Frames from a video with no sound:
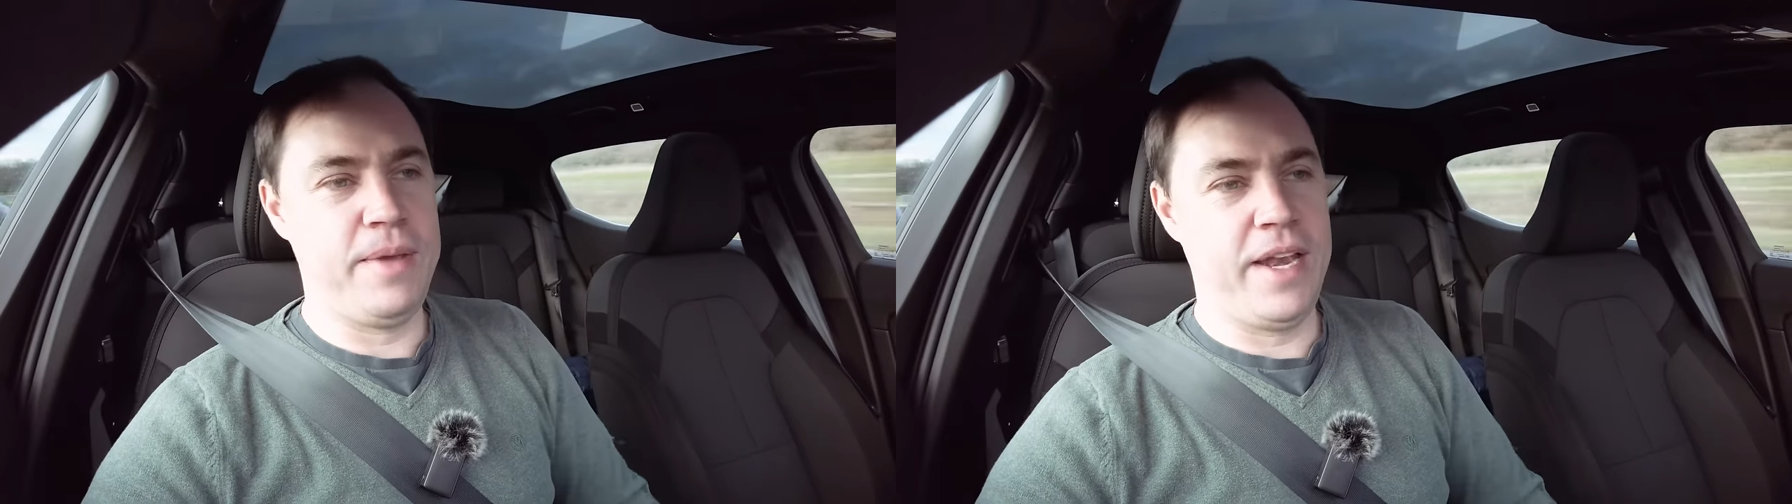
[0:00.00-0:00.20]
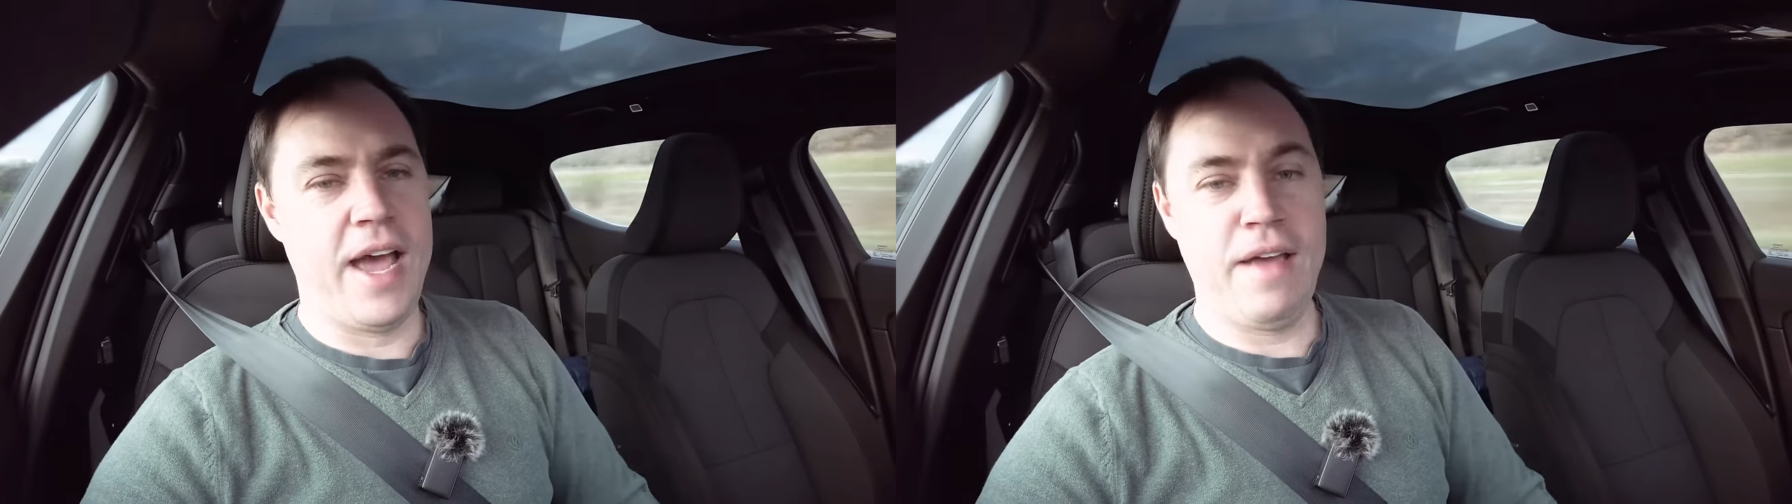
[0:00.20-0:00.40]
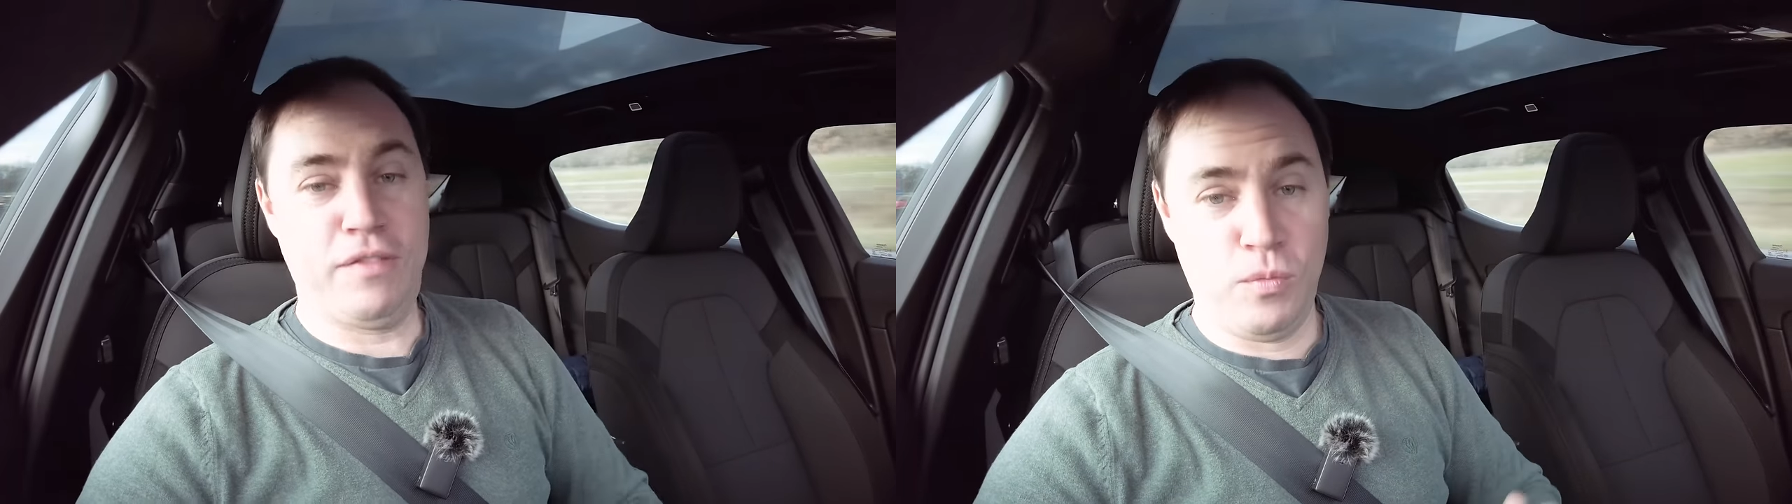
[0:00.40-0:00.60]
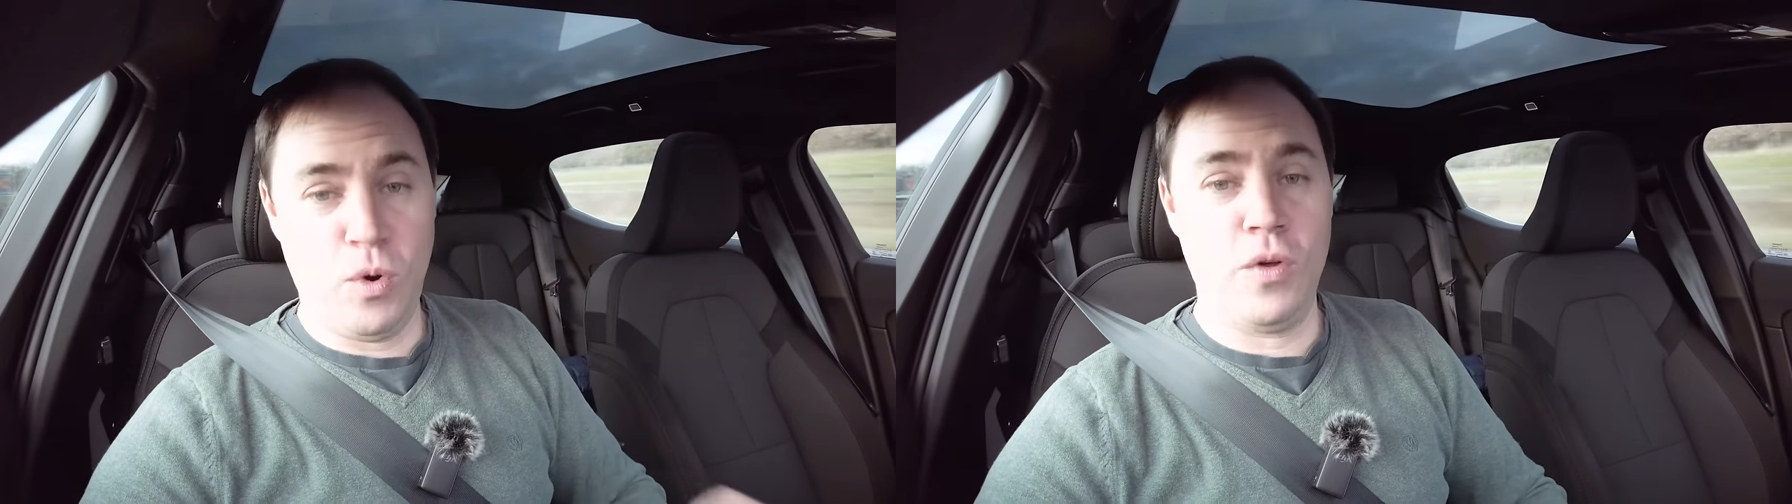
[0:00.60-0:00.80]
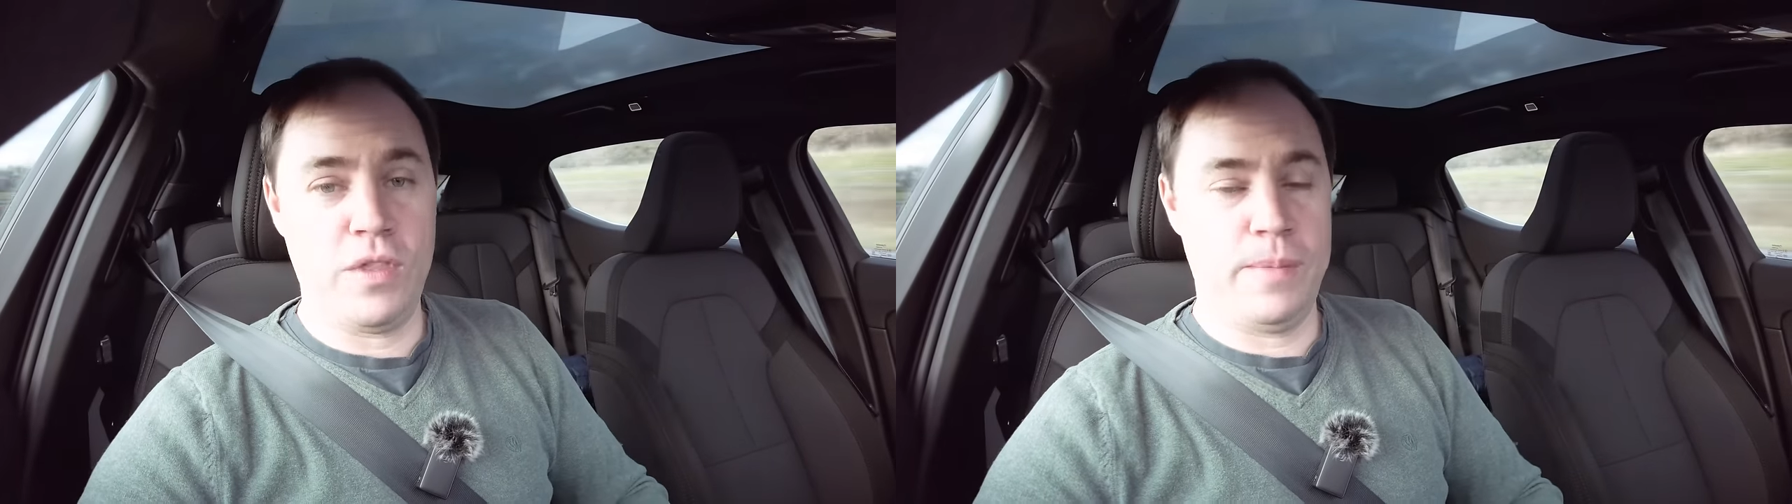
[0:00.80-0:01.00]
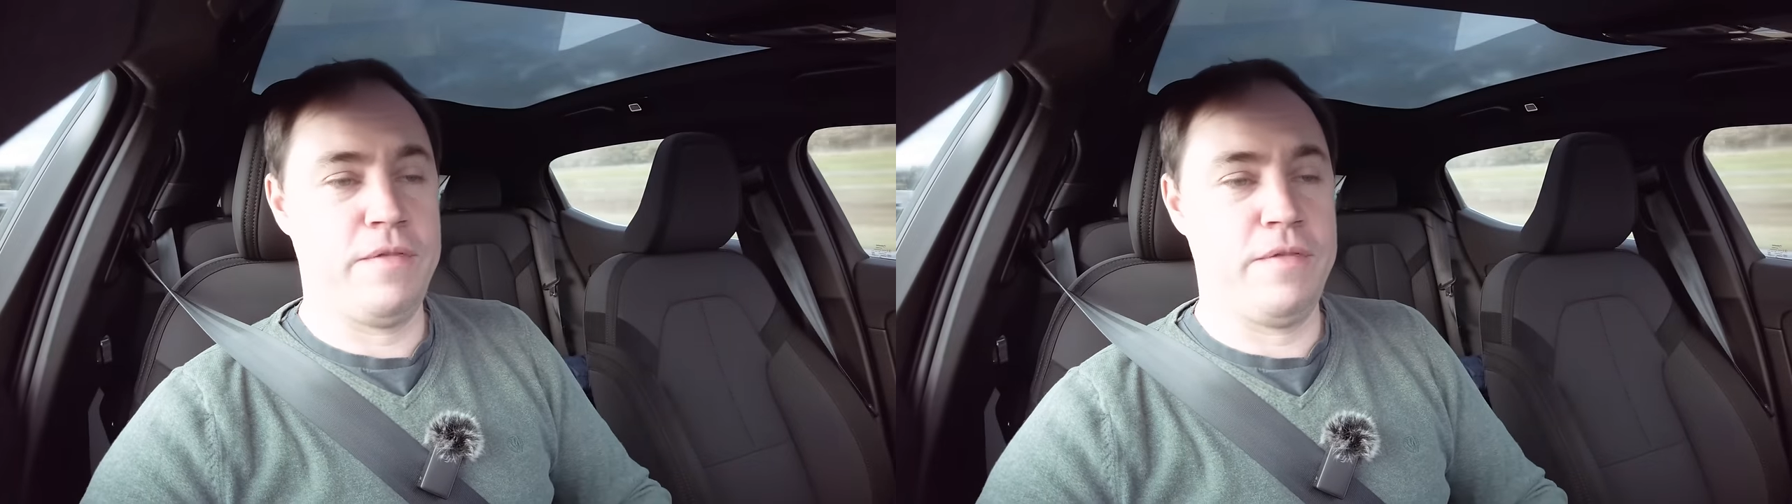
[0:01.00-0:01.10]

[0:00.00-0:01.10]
I mean, I have to warn them